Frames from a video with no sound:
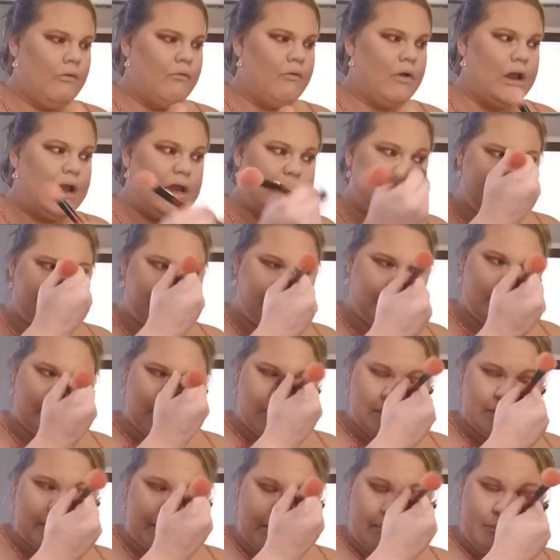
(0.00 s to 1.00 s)
put some
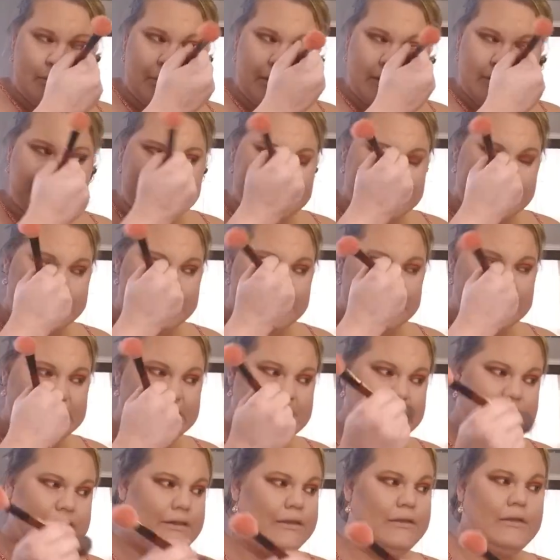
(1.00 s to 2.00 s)

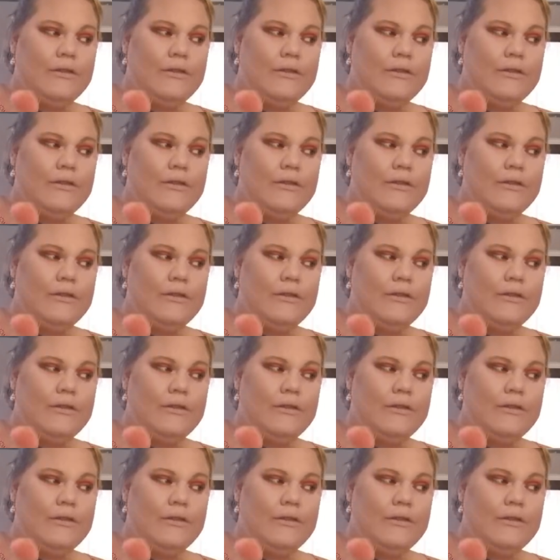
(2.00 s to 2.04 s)
bronzer